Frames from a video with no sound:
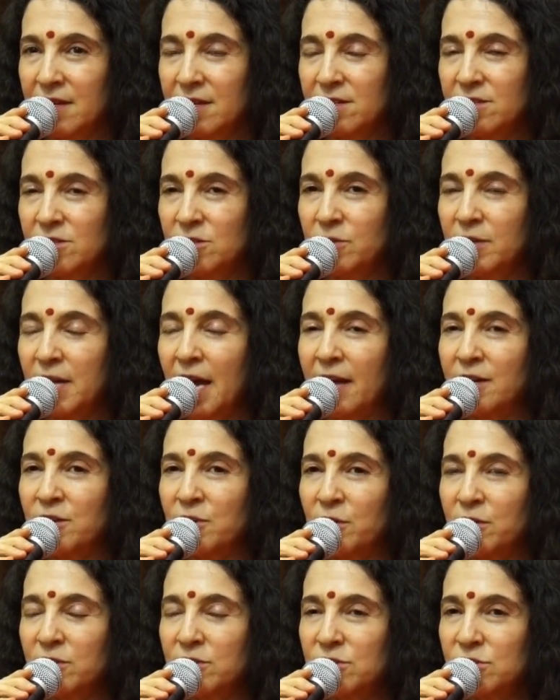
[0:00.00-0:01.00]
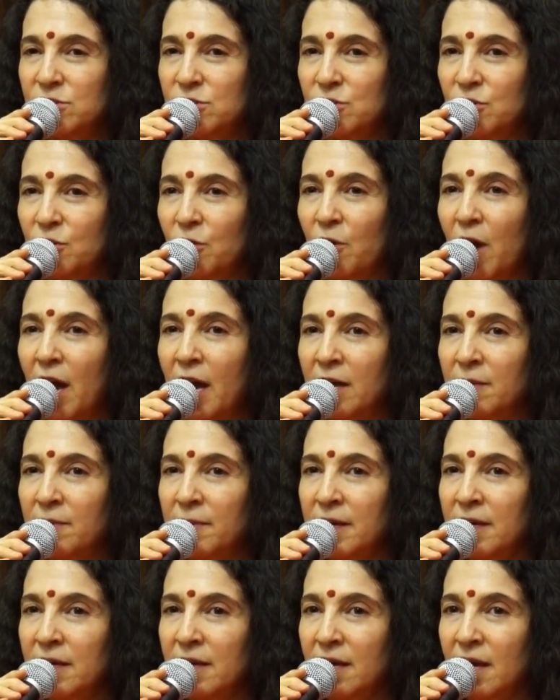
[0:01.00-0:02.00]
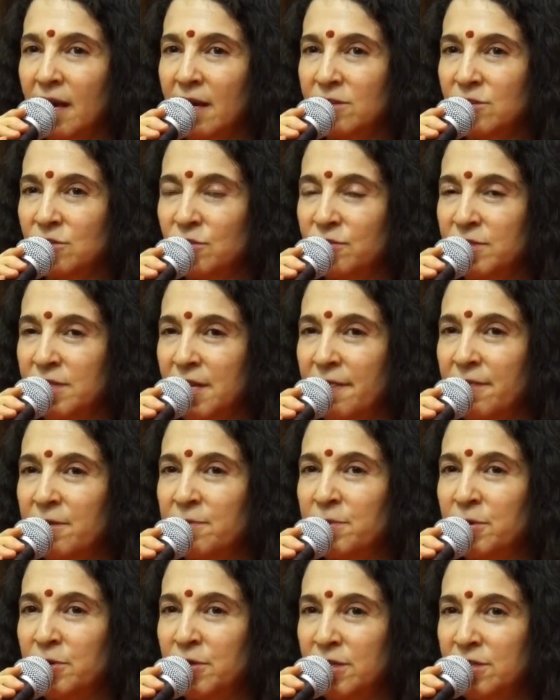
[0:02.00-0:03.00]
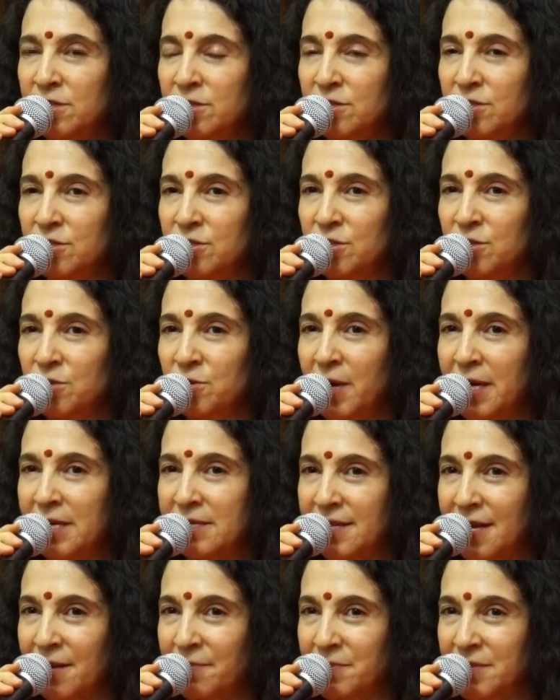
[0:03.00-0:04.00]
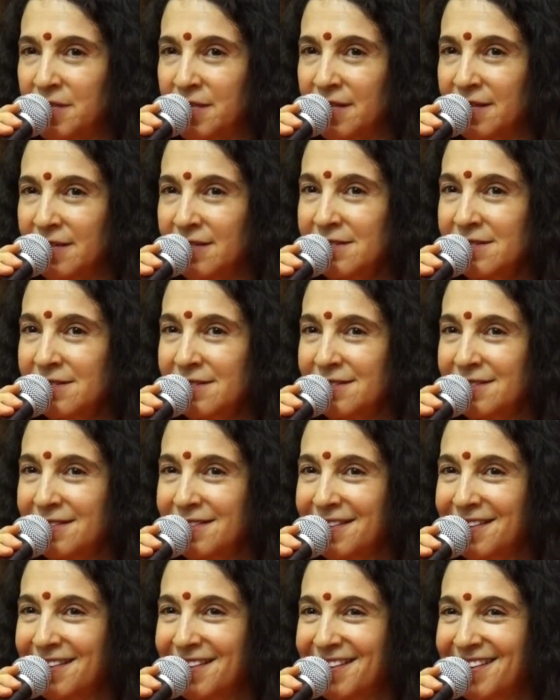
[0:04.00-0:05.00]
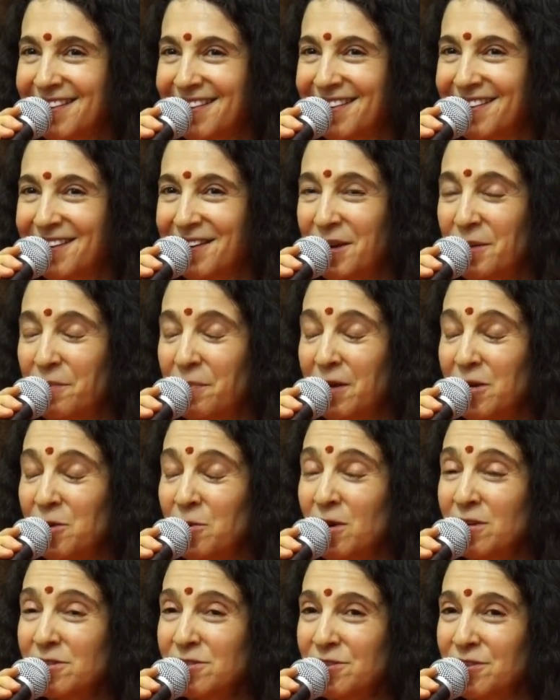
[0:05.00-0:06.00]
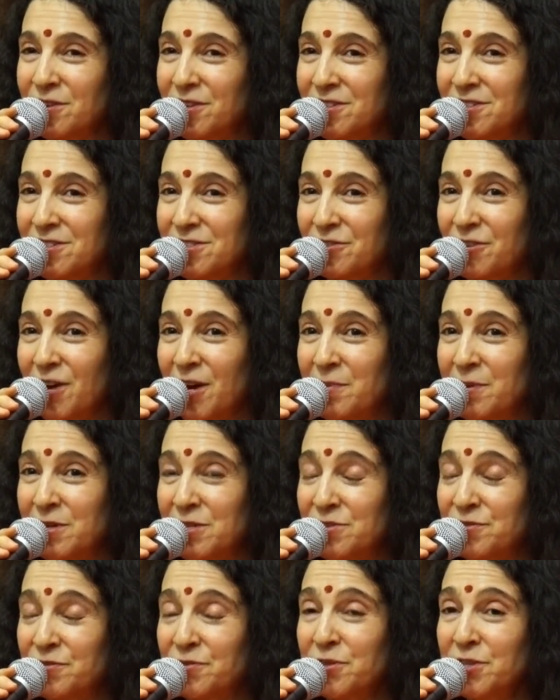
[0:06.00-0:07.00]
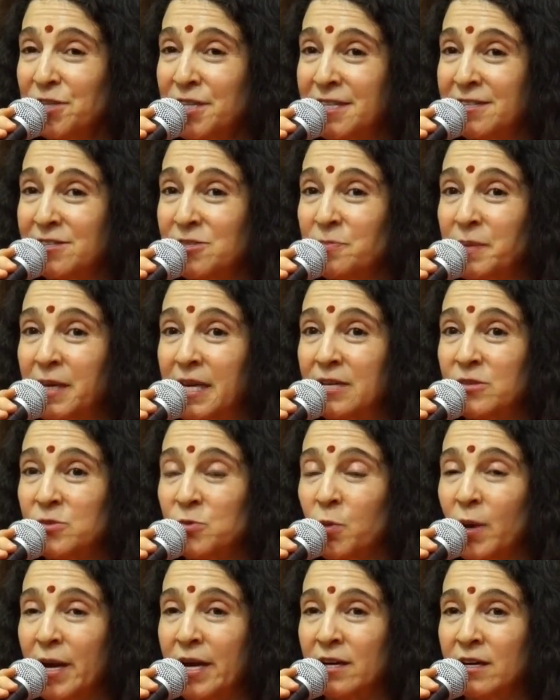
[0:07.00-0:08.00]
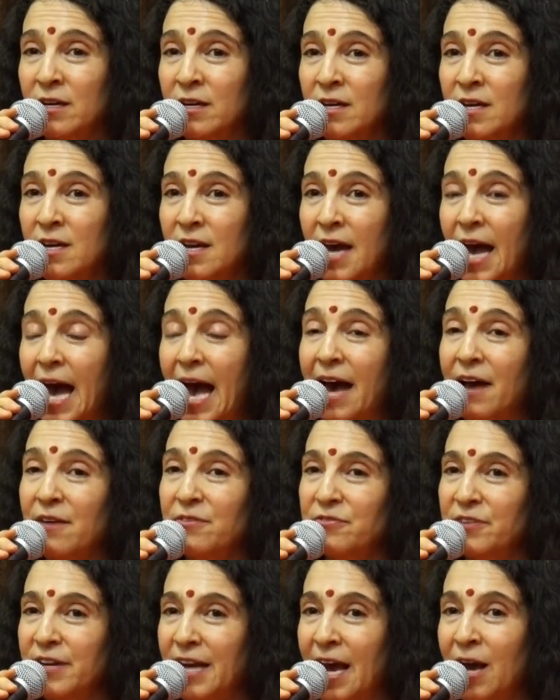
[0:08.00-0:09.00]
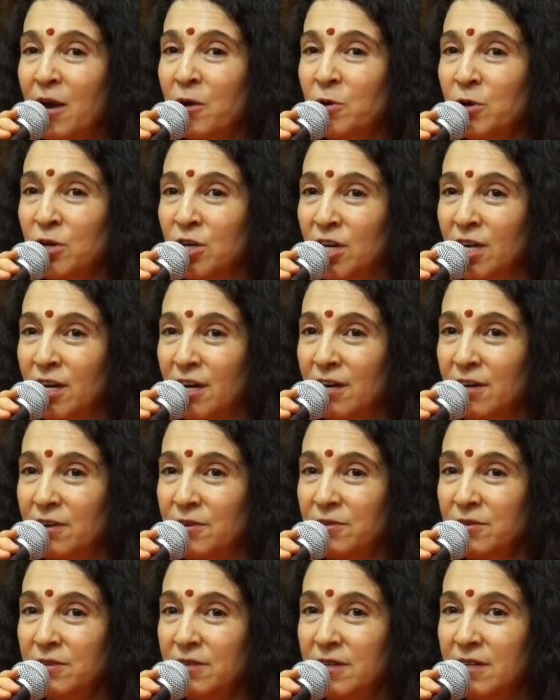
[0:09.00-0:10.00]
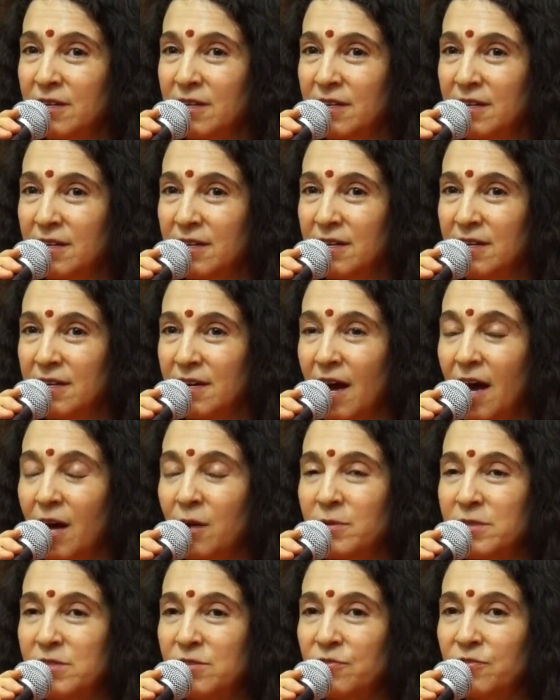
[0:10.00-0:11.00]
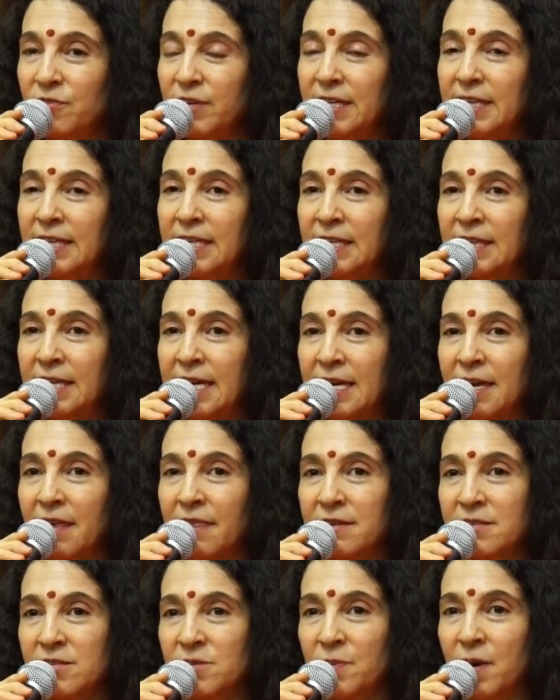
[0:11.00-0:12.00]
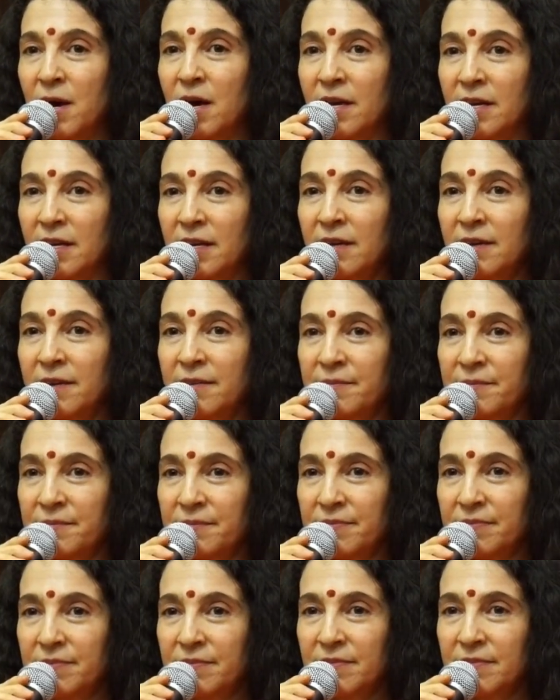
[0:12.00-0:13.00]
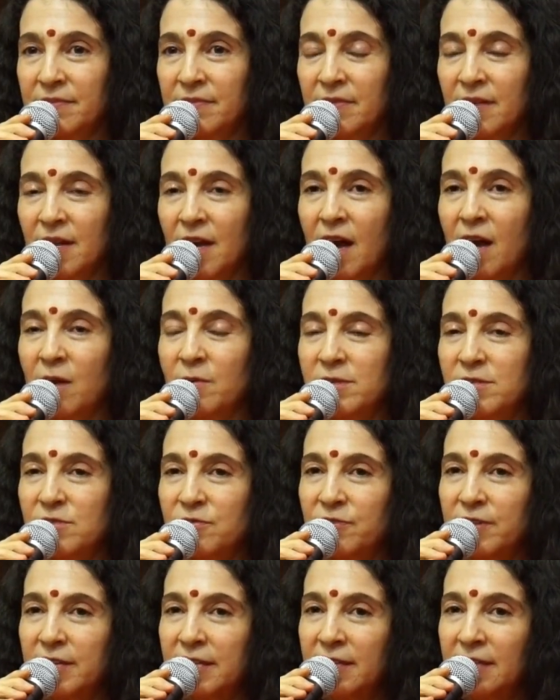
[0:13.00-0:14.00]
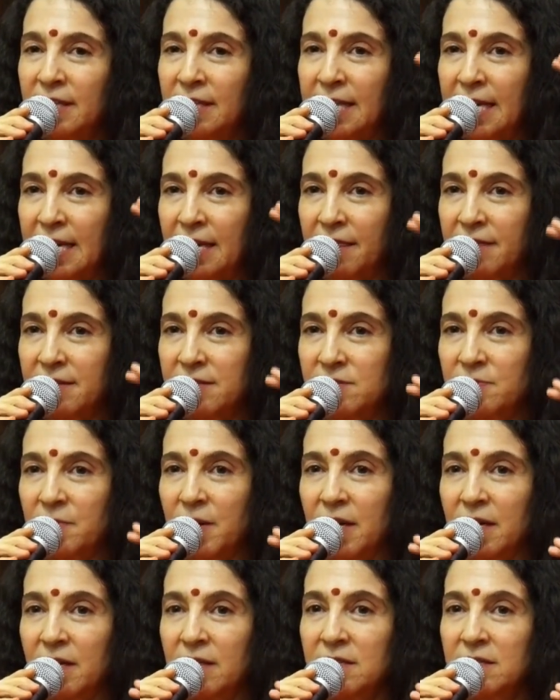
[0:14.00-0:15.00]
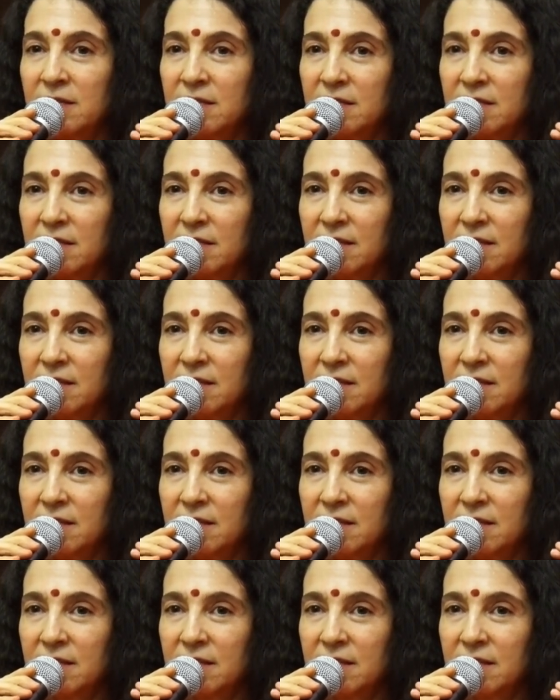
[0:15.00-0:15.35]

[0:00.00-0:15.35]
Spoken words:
So yeah, you could describe it, as you've said the Buddhists do, as emptiness. But you also could describe it as fullness, because where half an hour ago I was feeling like this body. I was feeling like this mind.